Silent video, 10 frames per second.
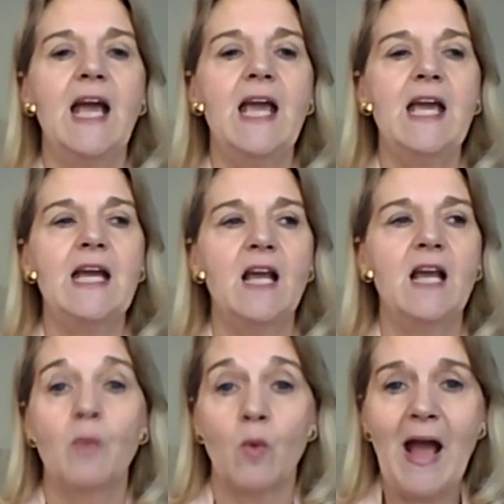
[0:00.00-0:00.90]
And
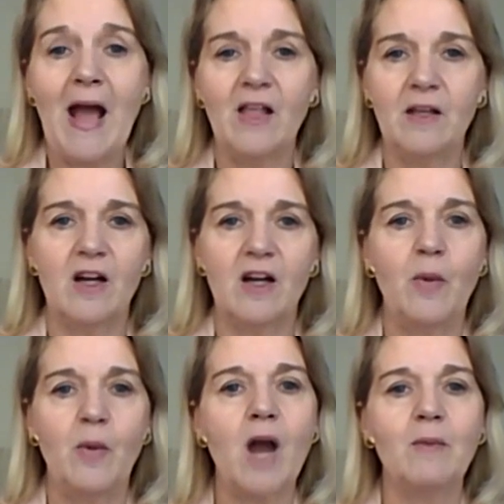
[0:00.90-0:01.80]
the morale in our
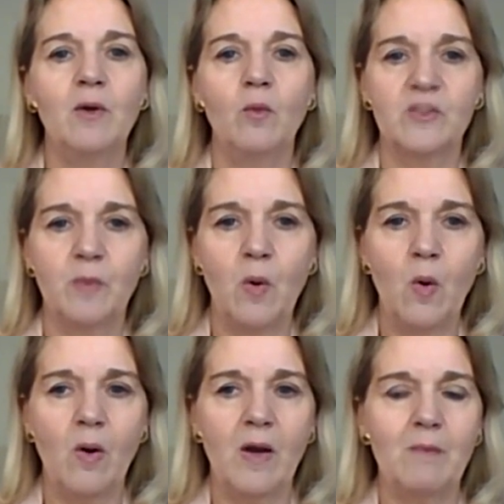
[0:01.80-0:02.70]
department was
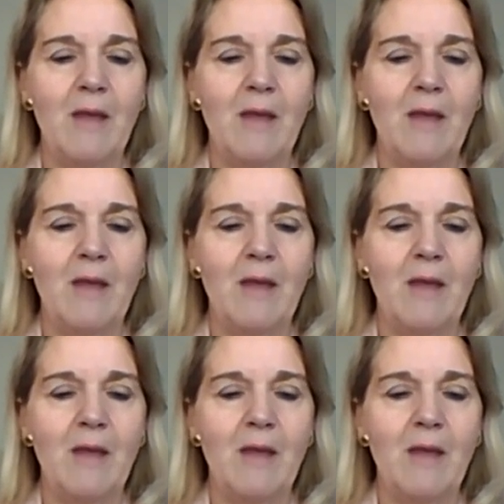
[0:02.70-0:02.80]
poor,